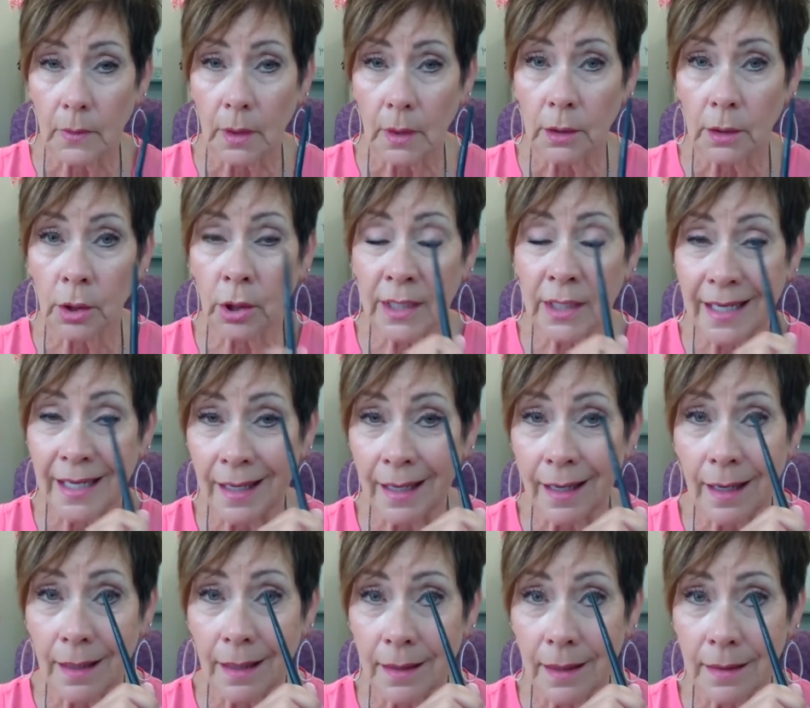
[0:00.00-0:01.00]
looking
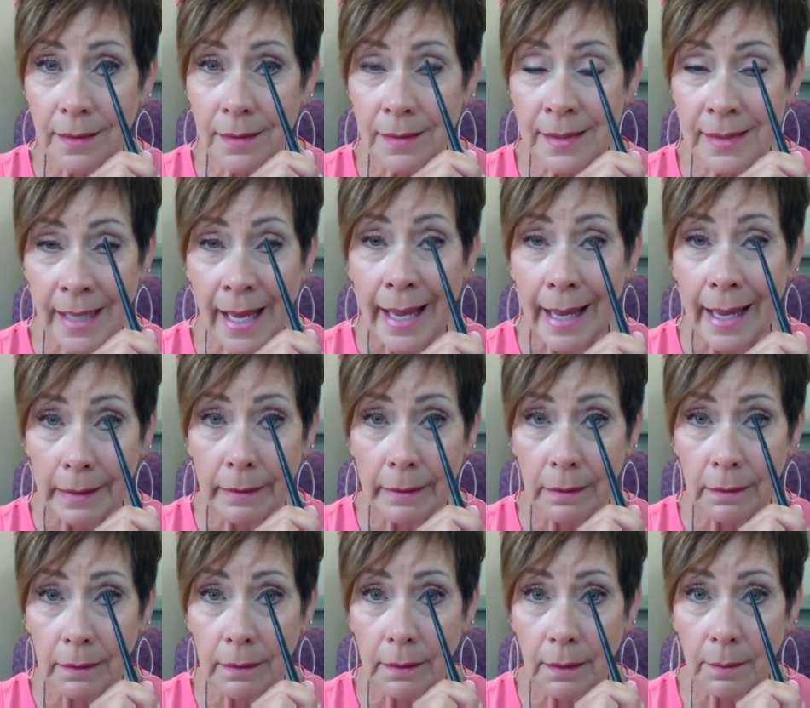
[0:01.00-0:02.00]
sad
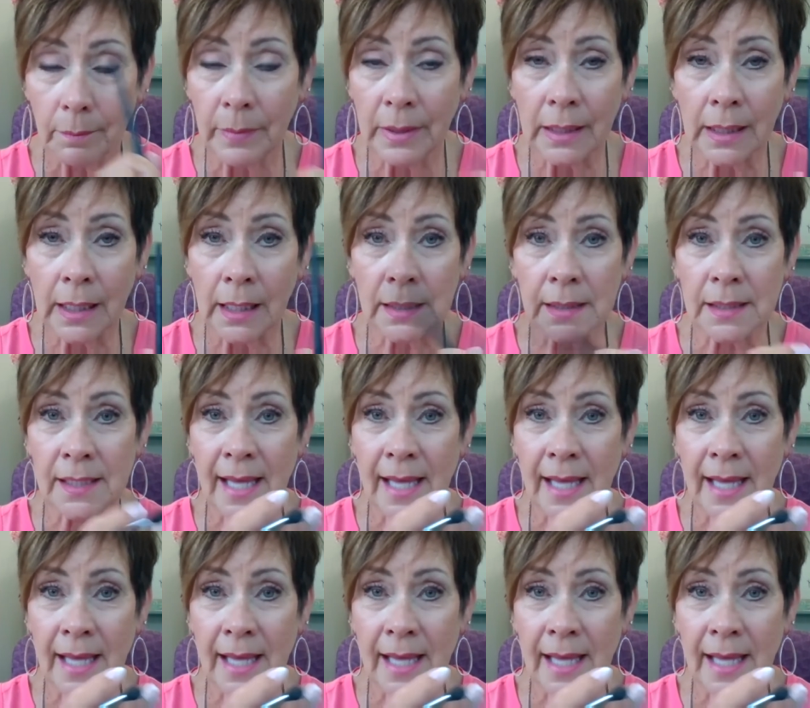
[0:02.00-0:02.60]
because